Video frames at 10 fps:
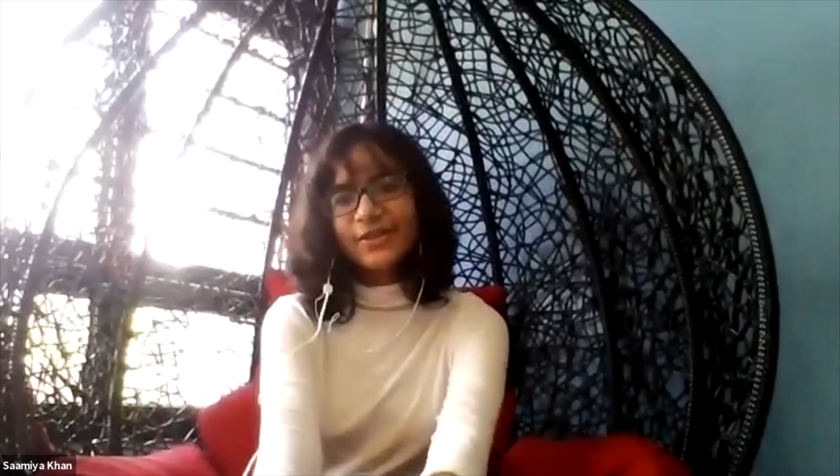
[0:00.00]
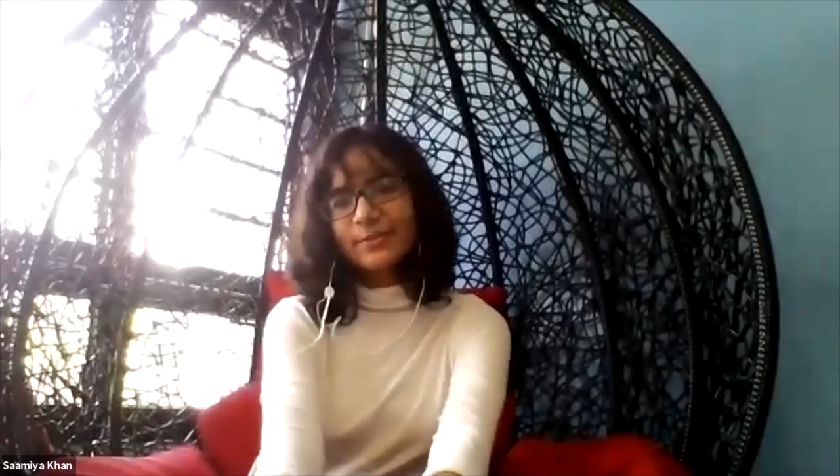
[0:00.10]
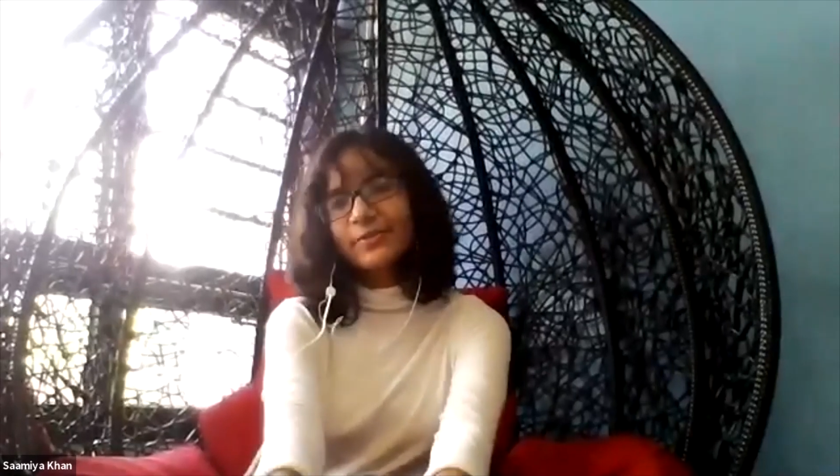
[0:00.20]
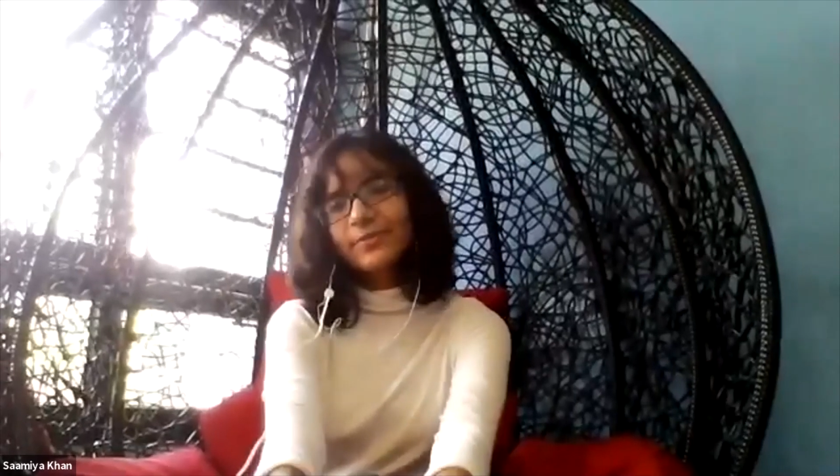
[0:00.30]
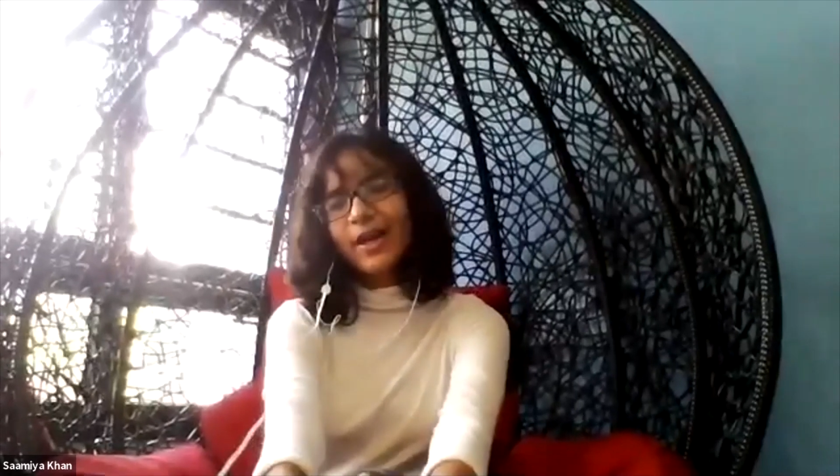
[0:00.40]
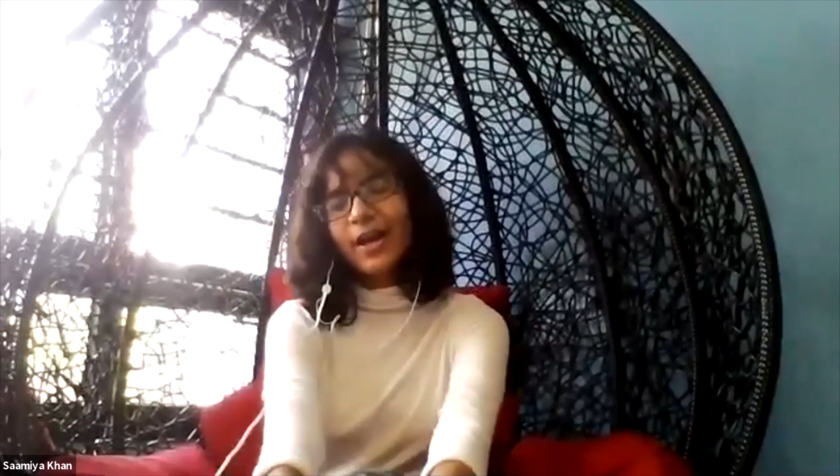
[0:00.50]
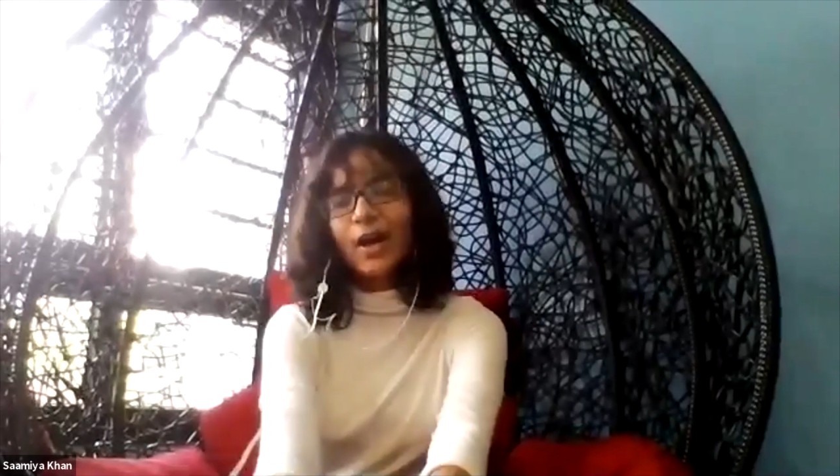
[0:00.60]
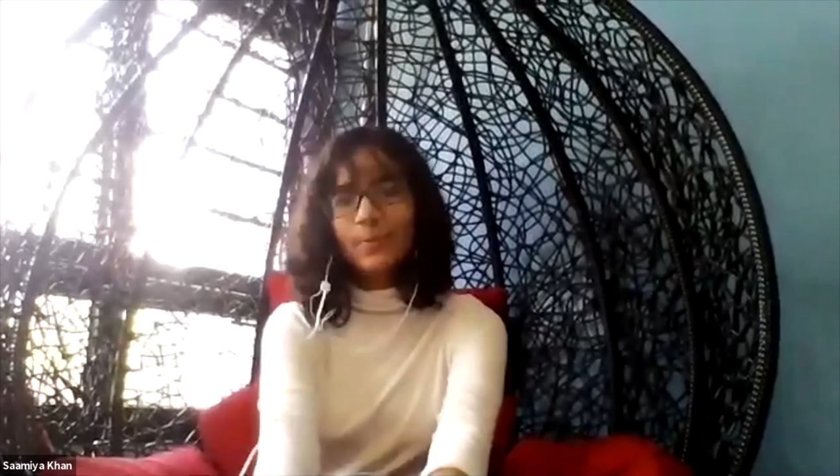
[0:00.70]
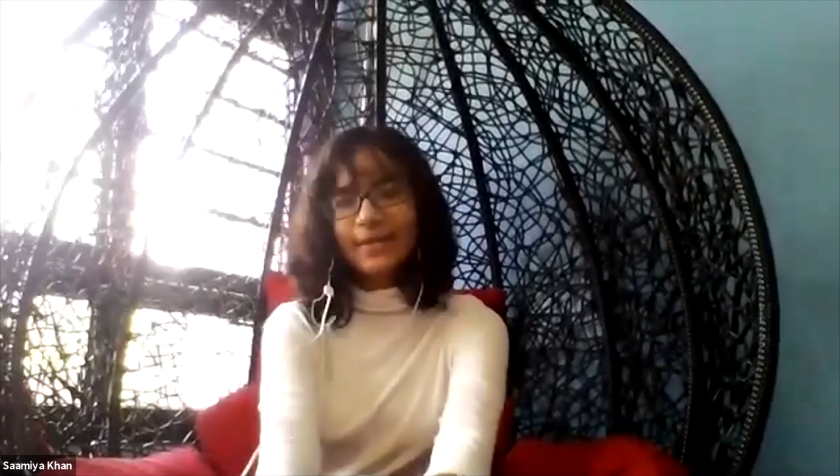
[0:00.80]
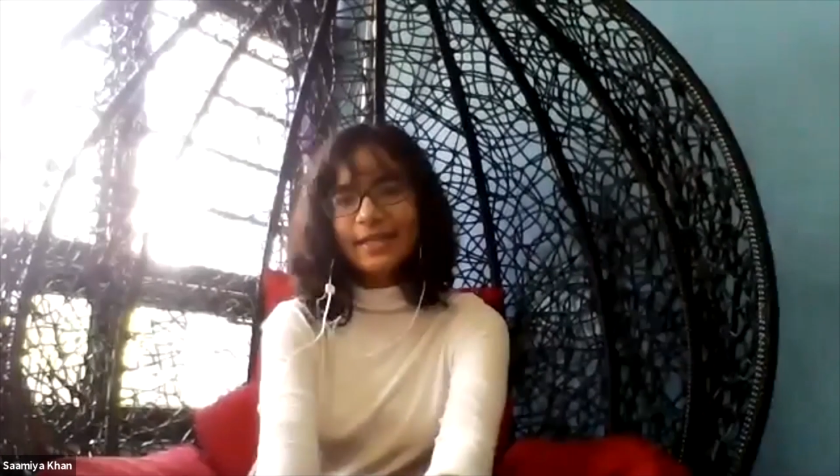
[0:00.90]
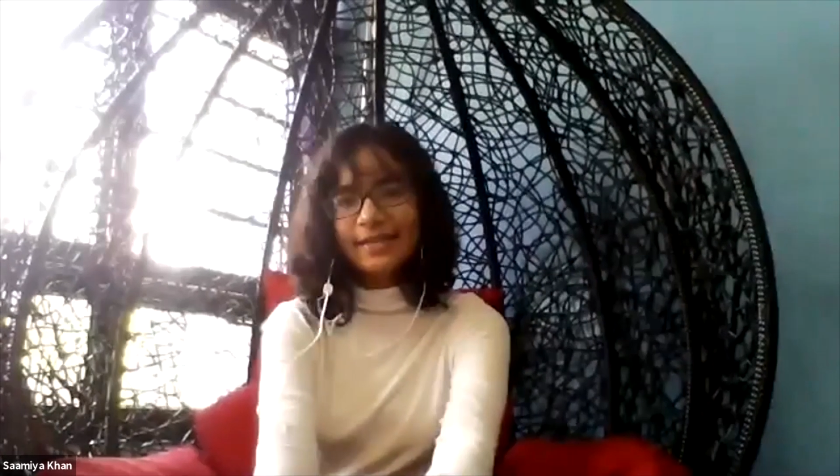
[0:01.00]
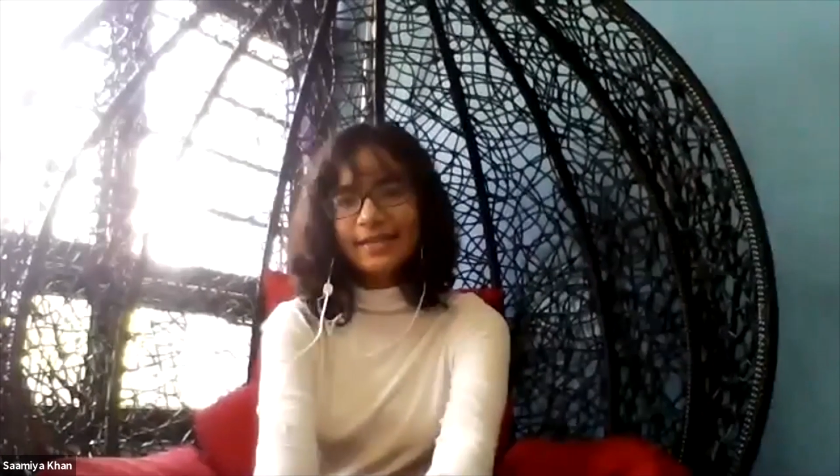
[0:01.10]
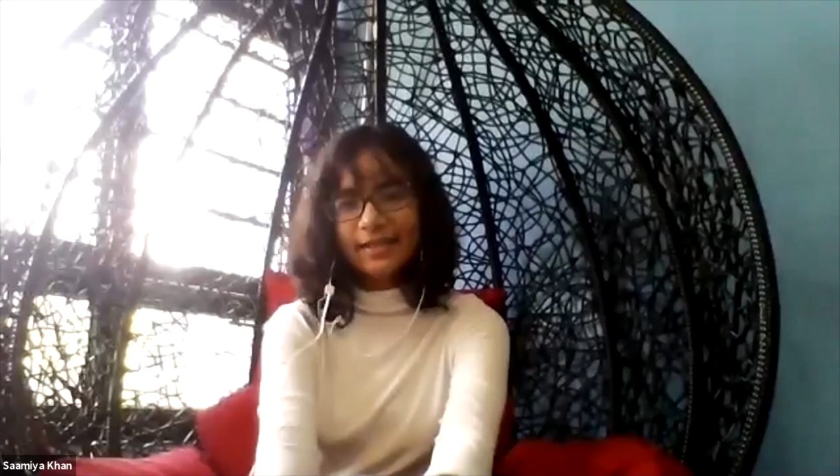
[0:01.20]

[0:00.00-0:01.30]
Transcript: some of my hobbies